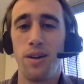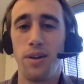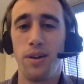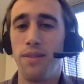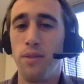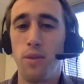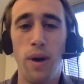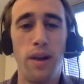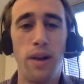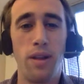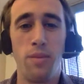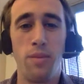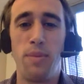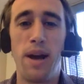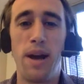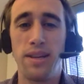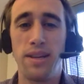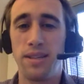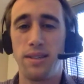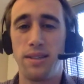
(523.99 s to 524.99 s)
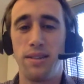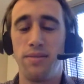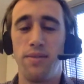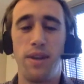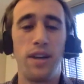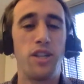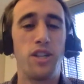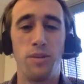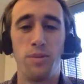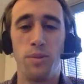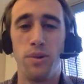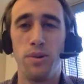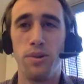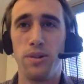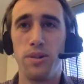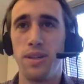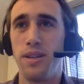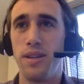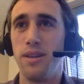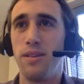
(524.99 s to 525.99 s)
give away their best
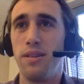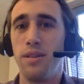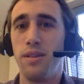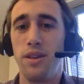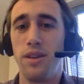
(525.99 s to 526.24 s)
vegetables and,